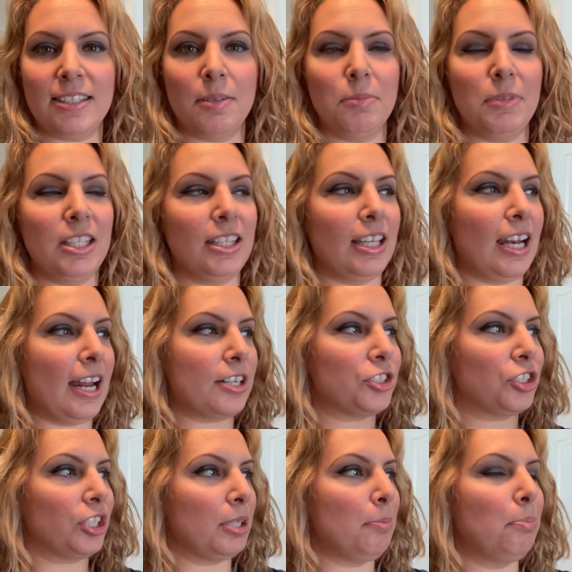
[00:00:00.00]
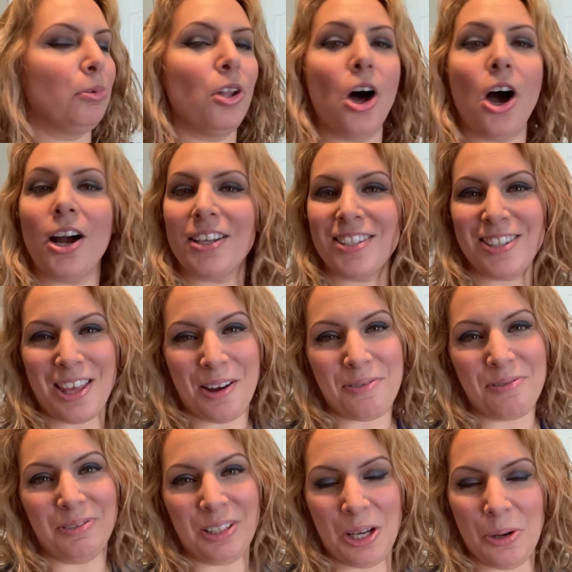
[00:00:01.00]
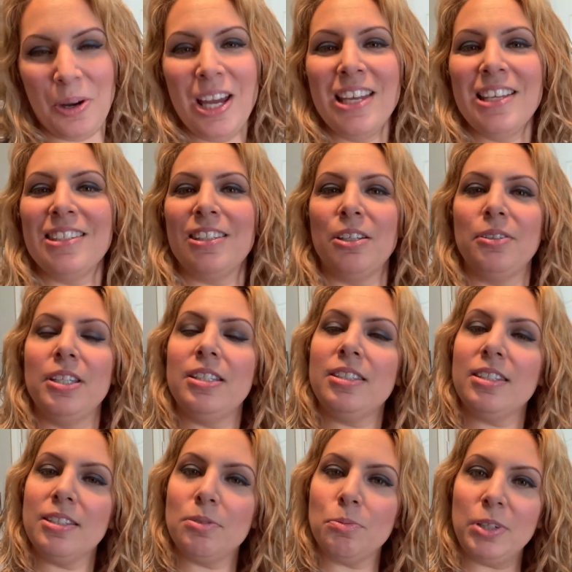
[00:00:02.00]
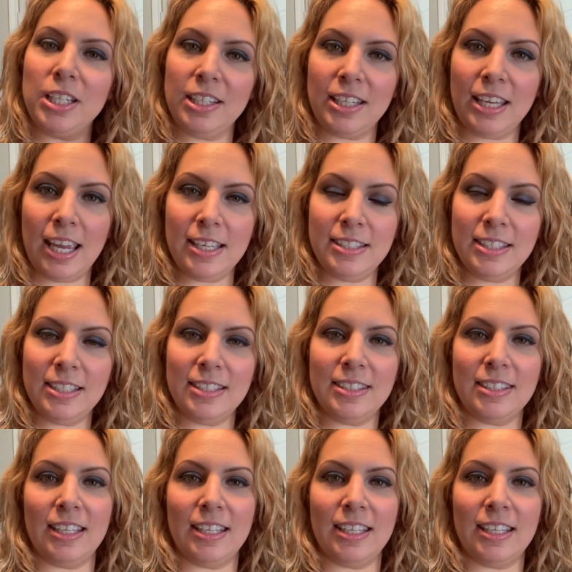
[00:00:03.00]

something that actually blocks that flow. So this is one of the cases